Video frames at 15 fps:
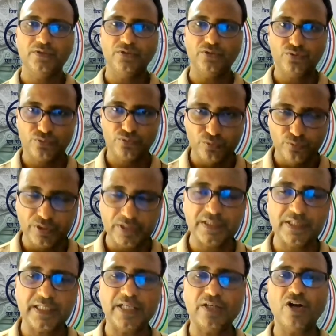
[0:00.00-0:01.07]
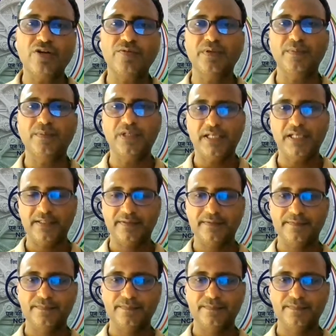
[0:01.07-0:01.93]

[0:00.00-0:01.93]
The student, they are not familiar.